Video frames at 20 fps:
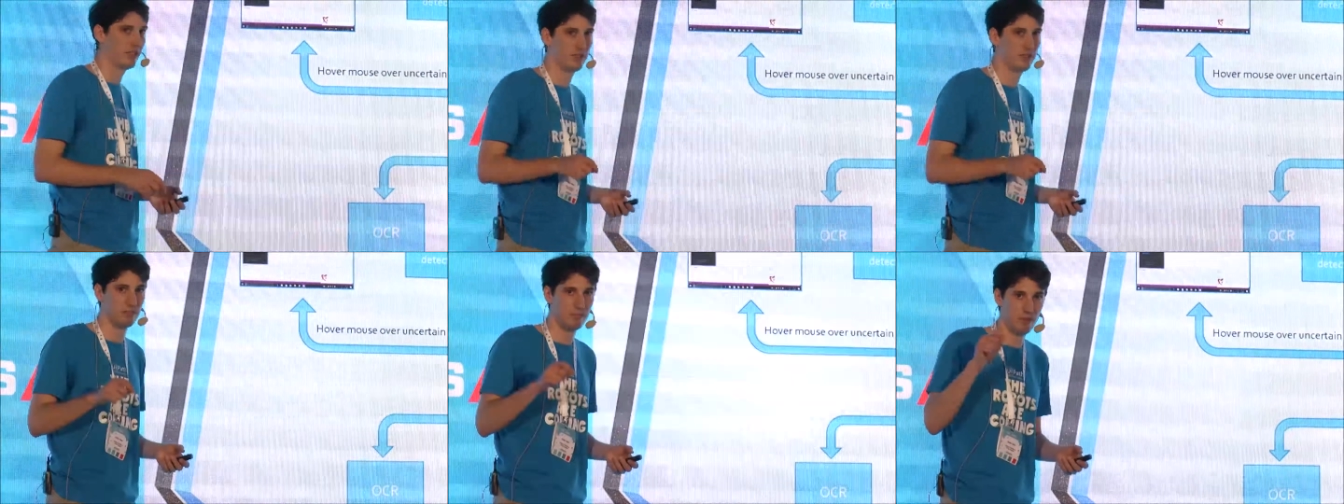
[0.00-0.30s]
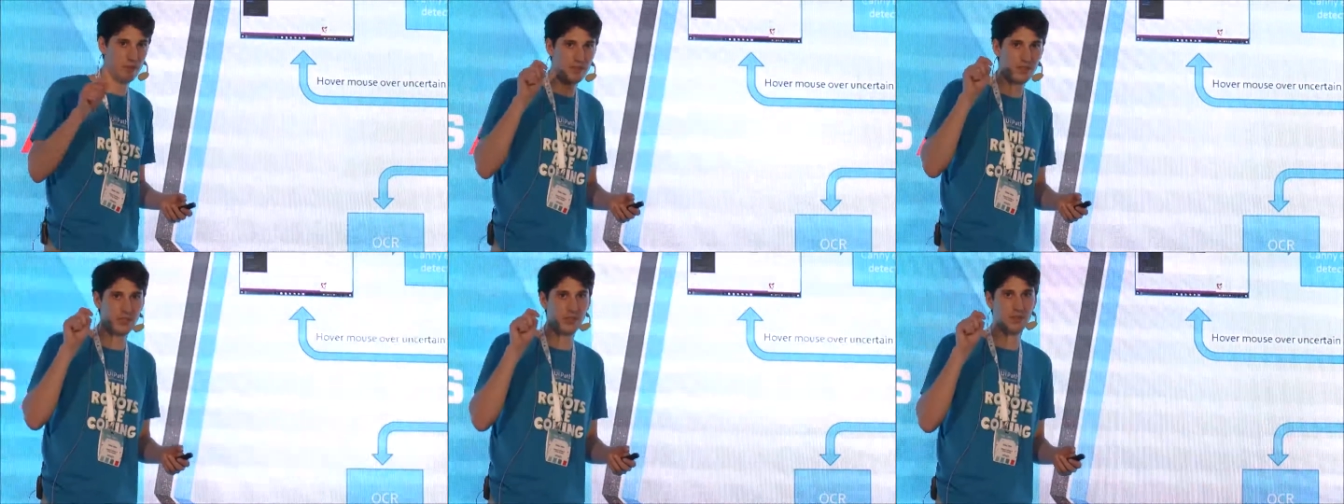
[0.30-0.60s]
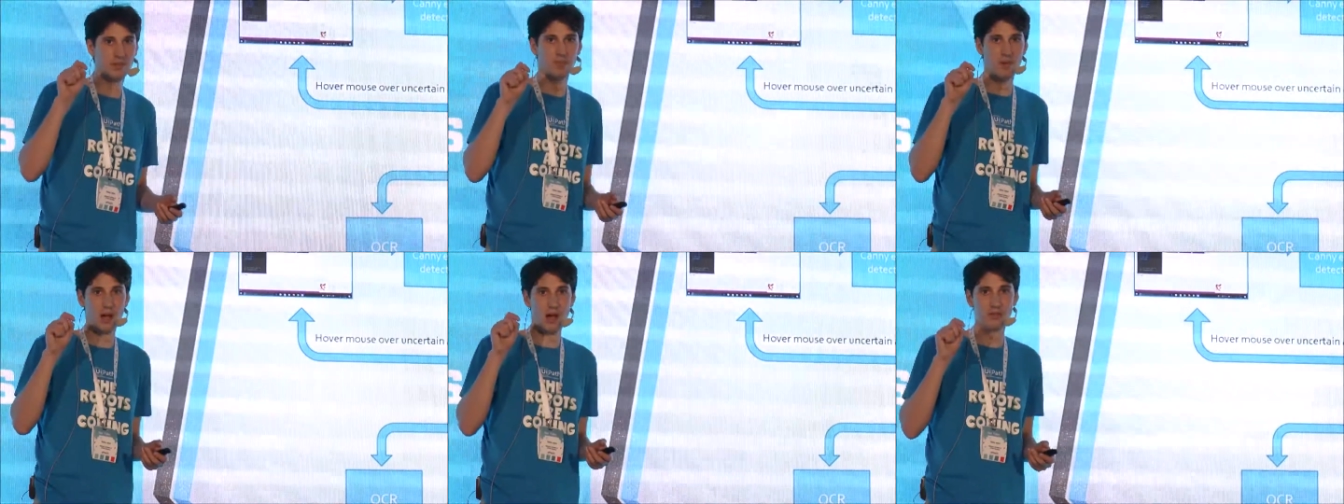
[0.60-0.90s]
moving the
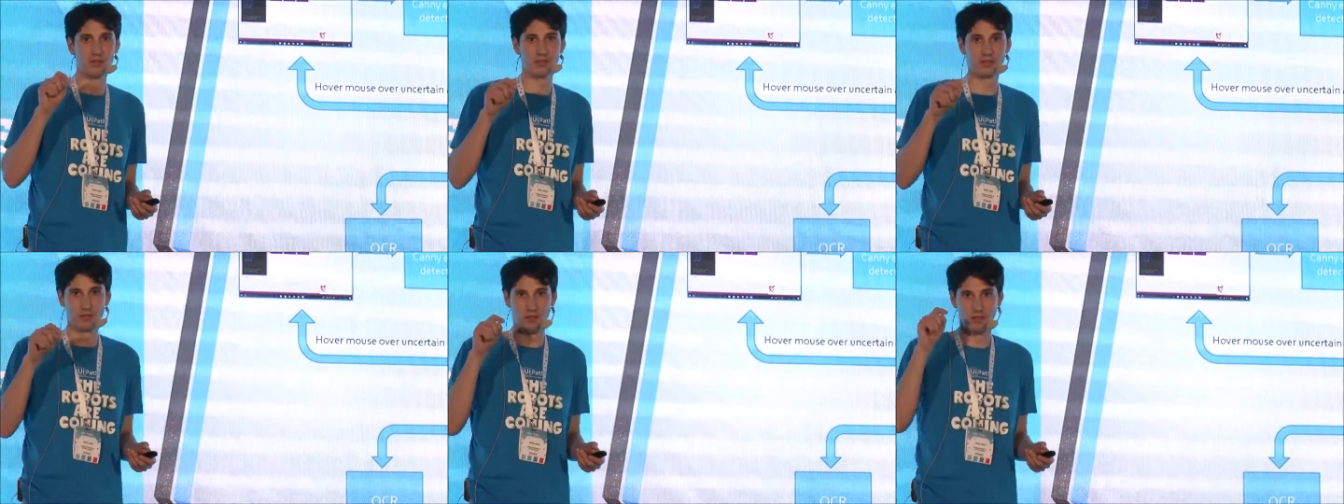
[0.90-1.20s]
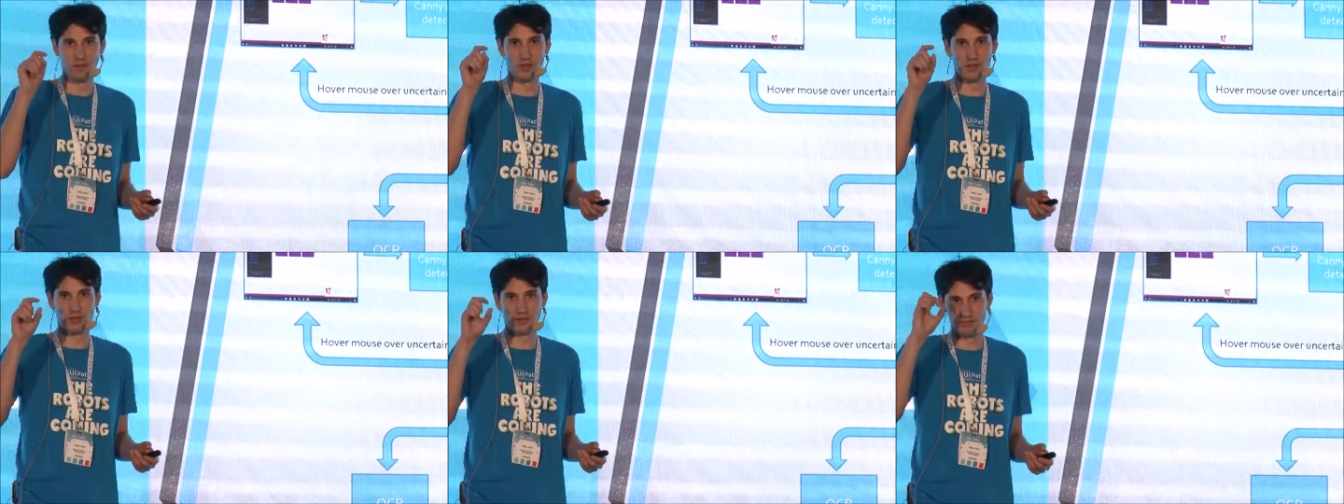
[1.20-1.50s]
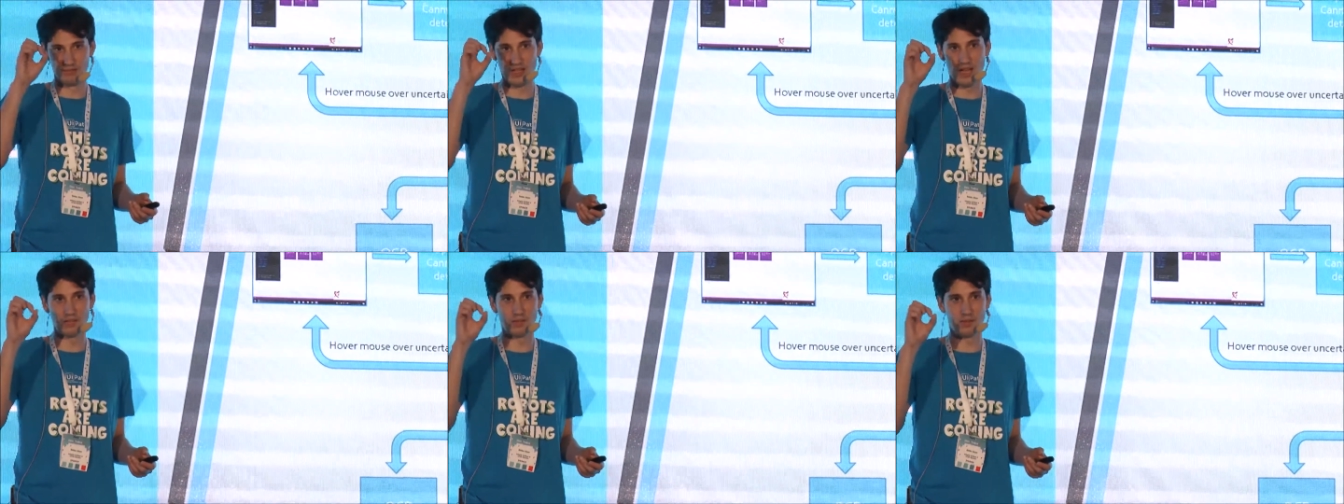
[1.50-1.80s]
mouse over
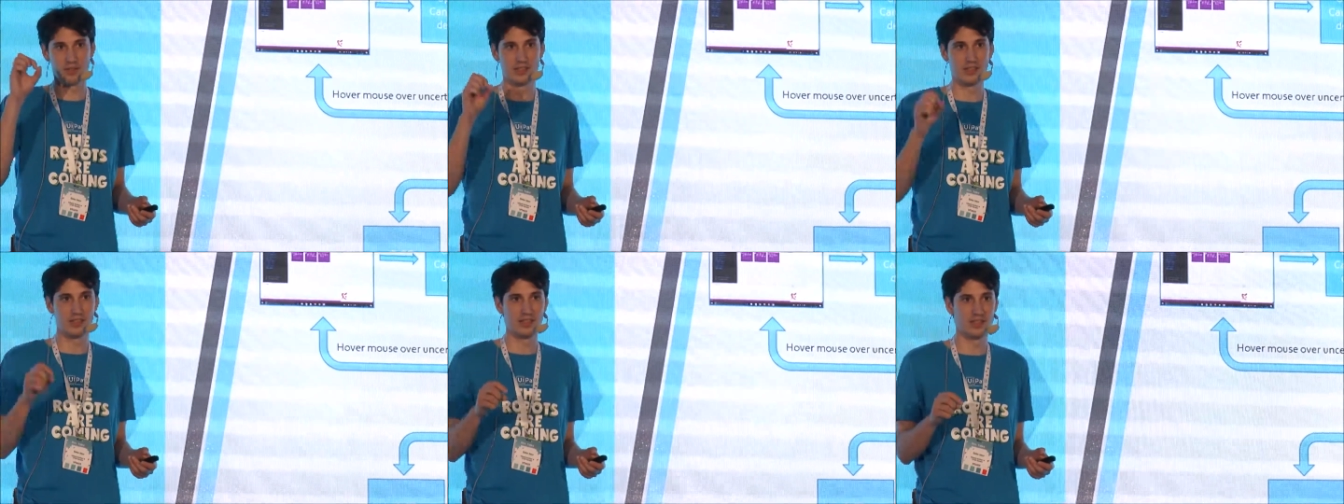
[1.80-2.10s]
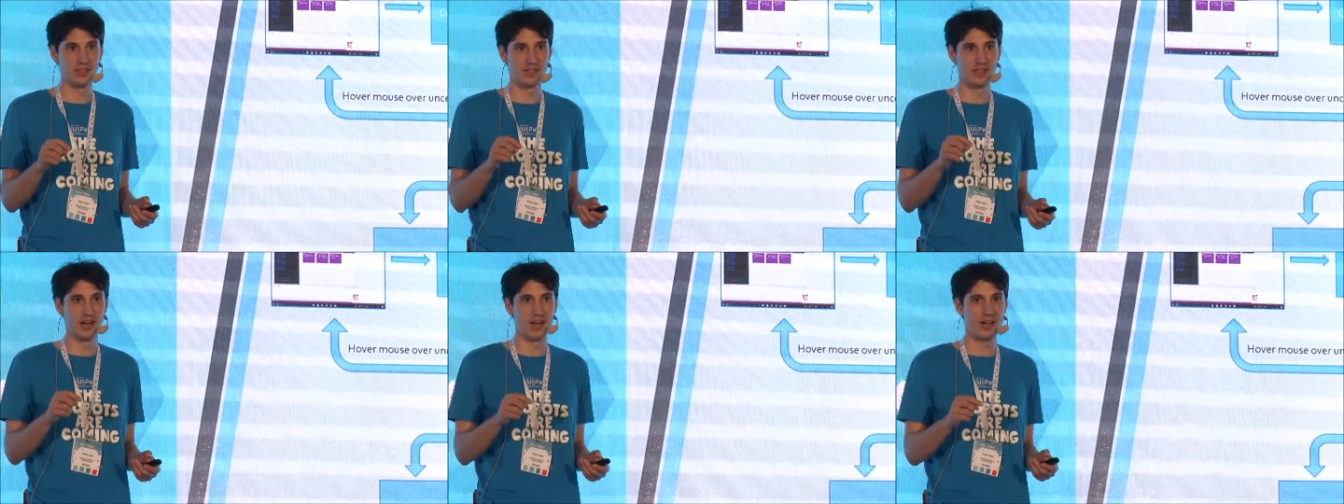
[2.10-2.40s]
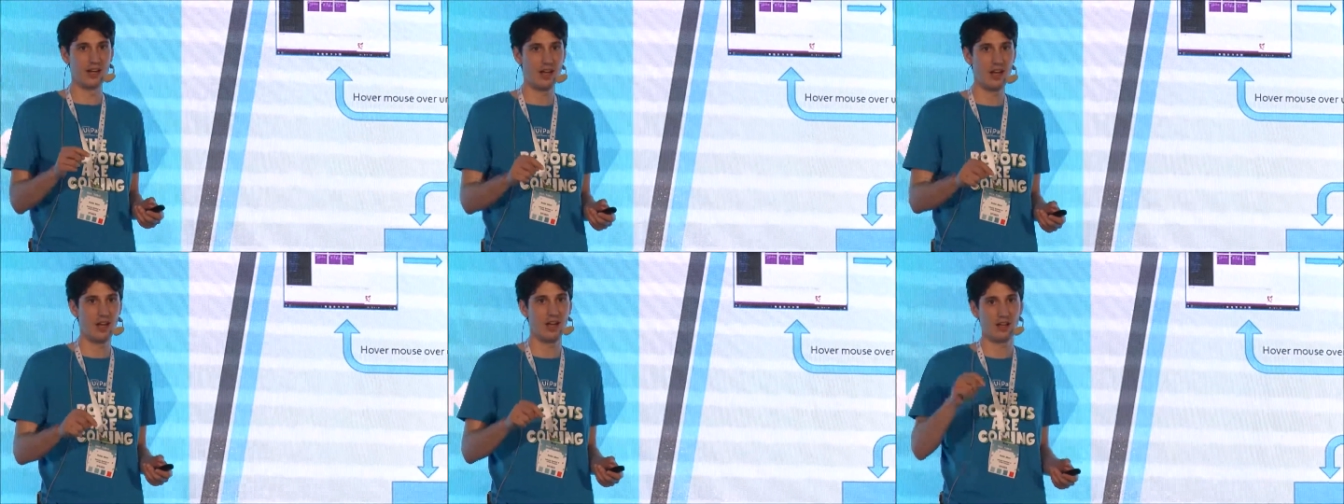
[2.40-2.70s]
that particular
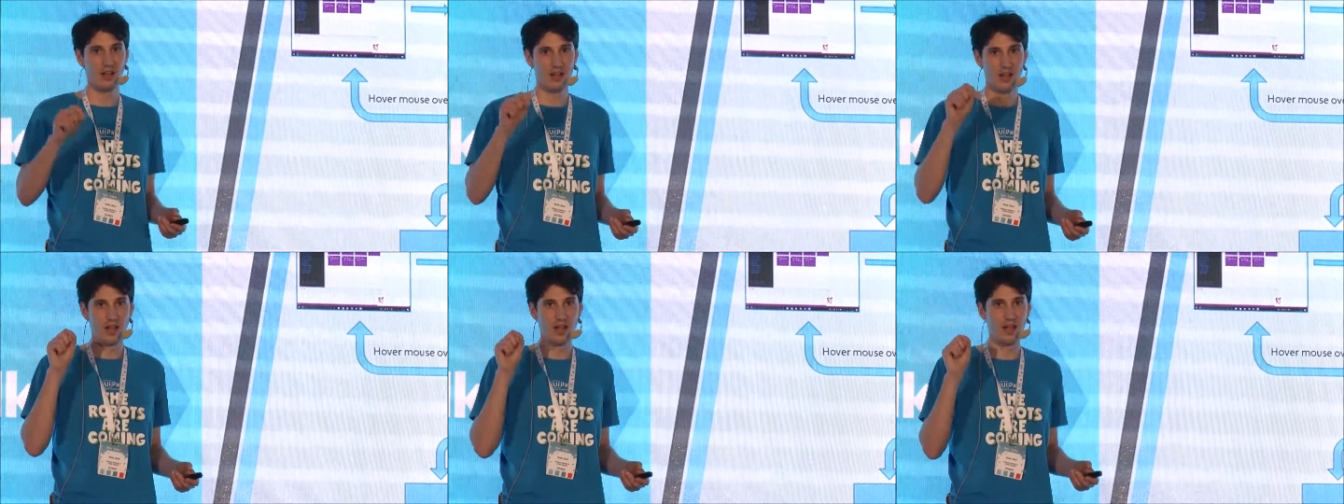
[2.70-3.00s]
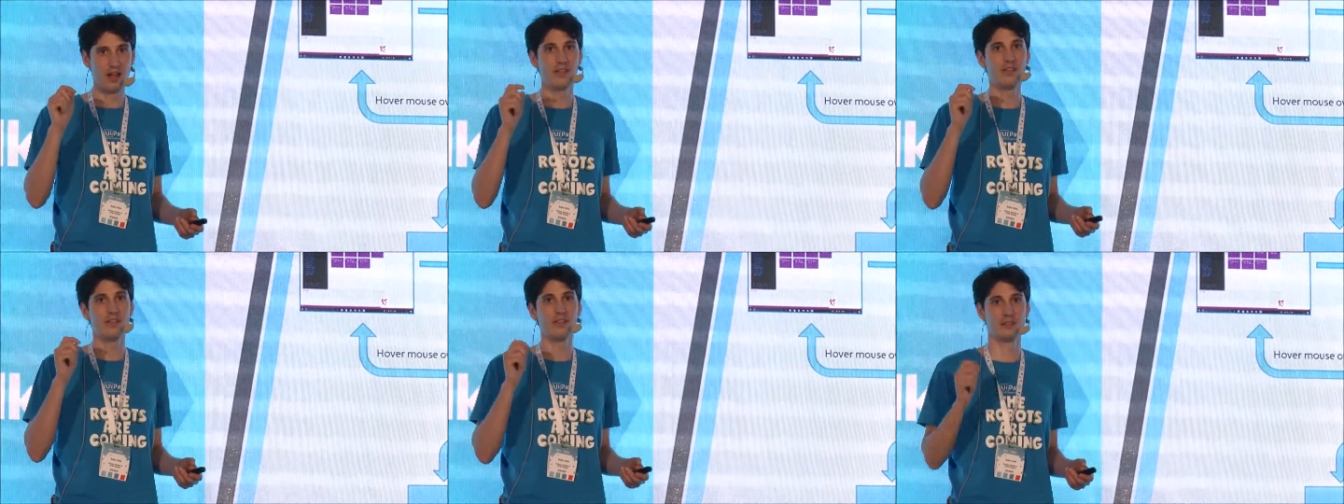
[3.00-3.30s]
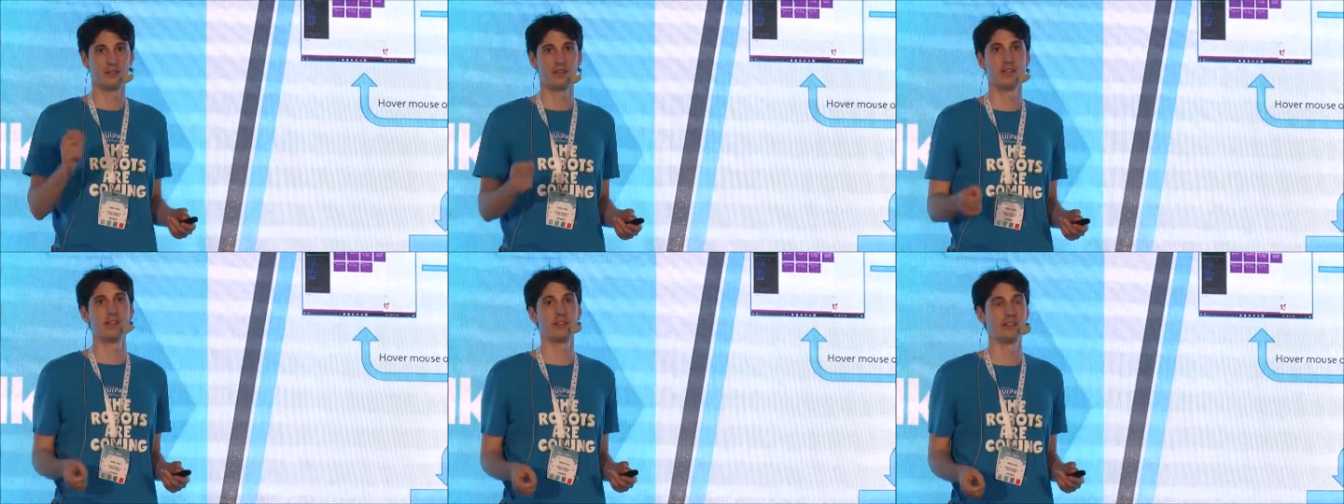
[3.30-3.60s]
area and
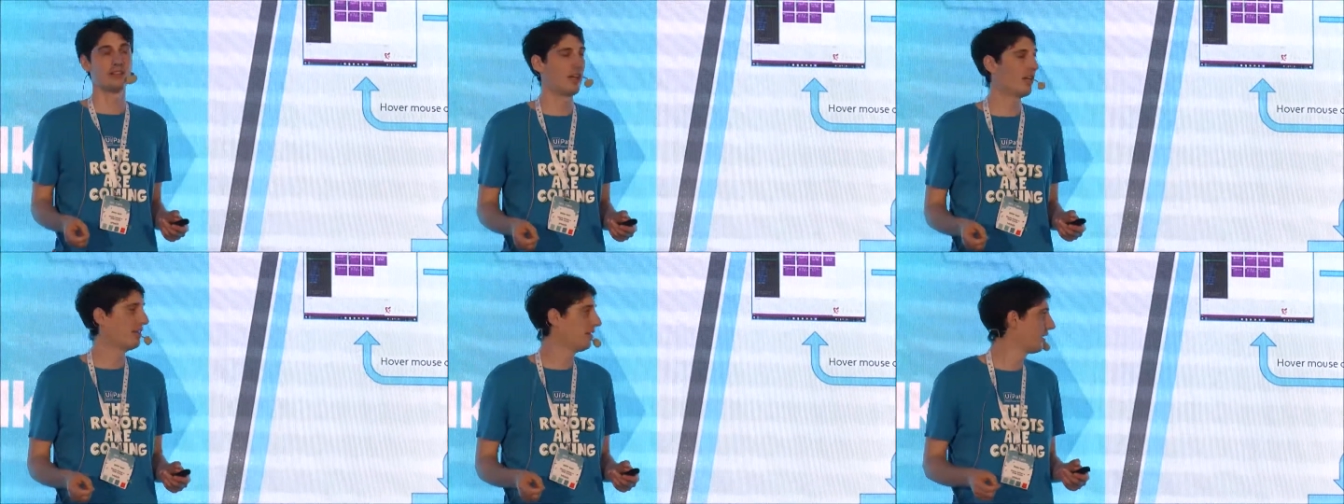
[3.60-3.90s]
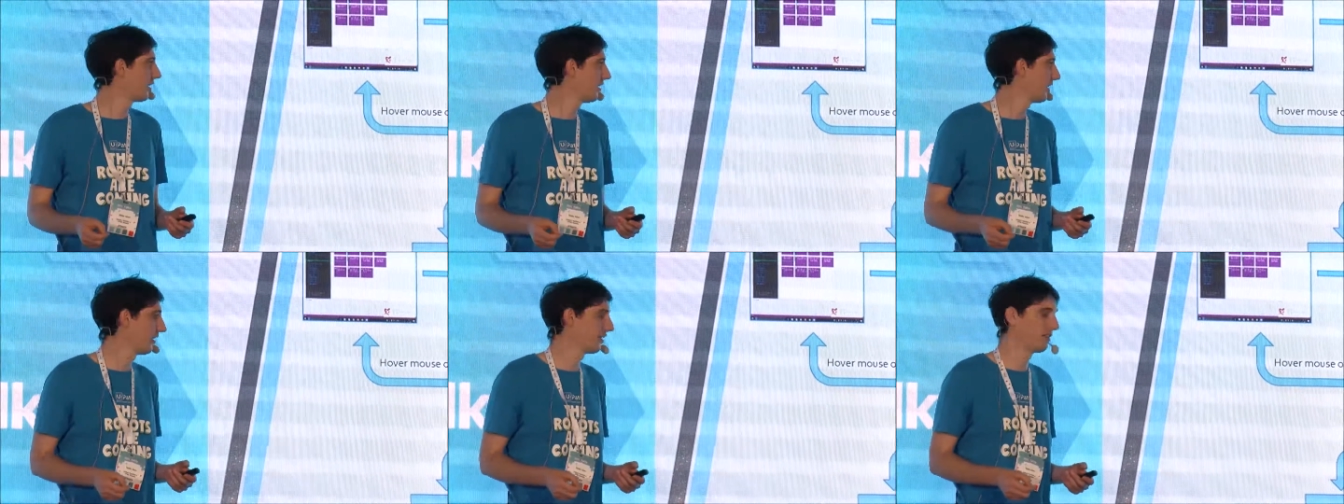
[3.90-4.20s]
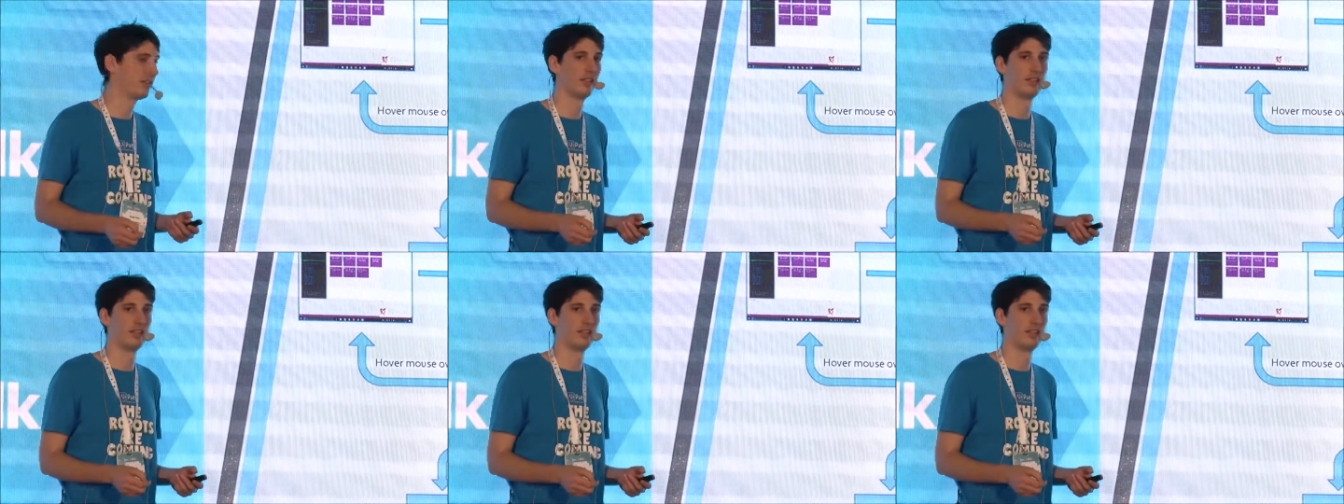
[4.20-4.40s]
send a click